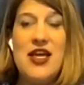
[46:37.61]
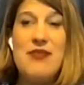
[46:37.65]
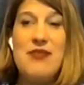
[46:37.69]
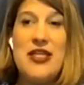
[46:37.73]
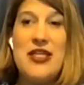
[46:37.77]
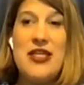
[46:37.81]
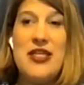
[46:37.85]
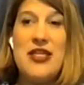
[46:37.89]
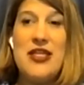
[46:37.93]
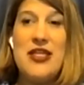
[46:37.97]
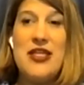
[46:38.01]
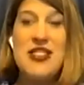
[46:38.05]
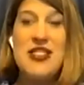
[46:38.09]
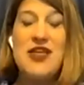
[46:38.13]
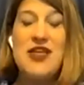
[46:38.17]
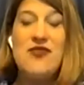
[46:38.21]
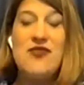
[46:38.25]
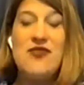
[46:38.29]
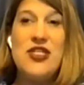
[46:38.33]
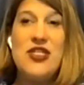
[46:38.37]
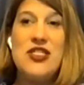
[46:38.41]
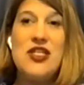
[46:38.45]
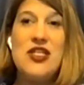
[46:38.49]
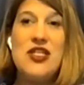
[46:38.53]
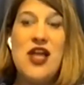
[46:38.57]
because I've
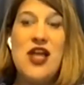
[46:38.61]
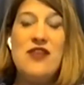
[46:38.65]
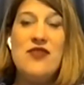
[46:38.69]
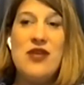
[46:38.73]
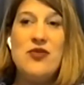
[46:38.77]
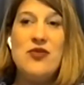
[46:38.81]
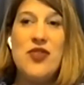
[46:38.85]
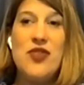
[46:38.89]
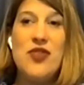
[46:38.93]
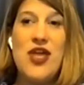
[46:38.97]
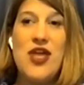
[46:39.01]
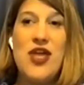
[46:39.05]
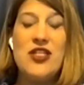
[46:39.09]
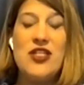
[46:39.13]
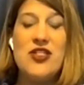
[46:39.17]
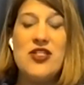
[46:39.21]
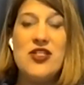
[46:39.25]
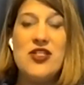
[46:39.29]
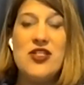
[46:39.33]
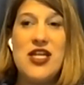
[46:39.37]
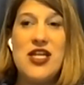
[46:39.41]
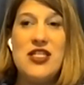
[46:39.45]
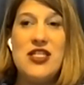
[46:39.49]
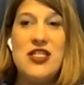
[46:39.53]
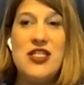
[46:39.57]
noticed a lot of times with
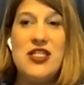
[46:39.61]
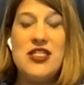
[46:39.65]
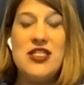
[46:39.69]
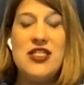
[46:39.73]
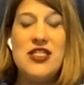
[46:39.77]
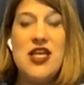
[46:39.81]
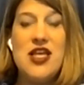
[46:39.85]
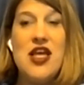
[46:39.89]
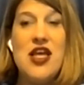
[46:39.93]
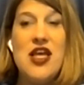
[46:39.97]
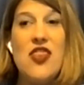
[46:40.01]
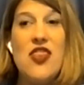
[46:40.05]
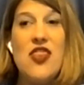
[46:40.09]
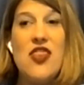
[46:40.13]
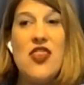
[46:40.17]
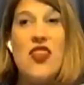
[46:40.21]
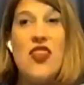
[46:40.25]
exercises,